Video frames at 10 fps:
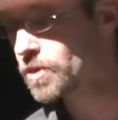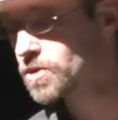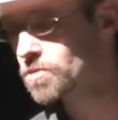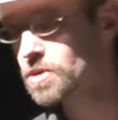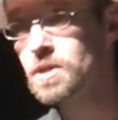
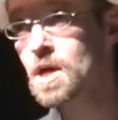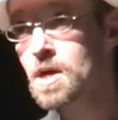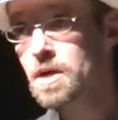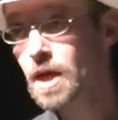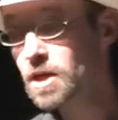resources
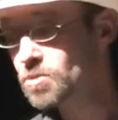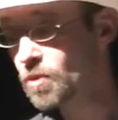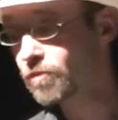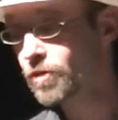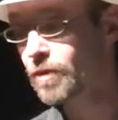
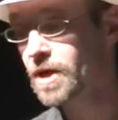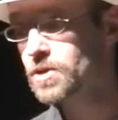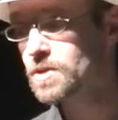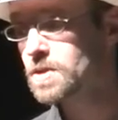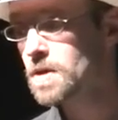accountable for their
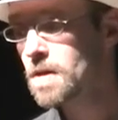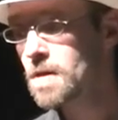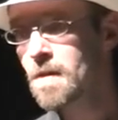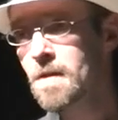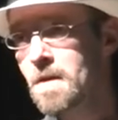actions.
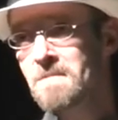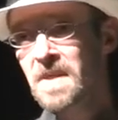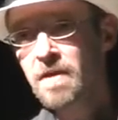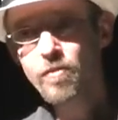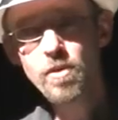
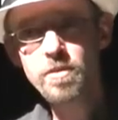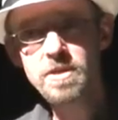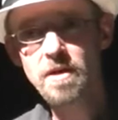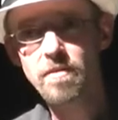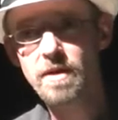If we always
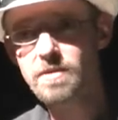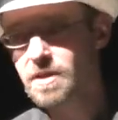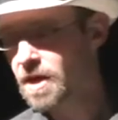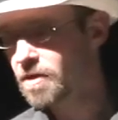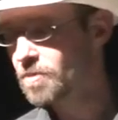go around
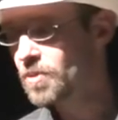scaring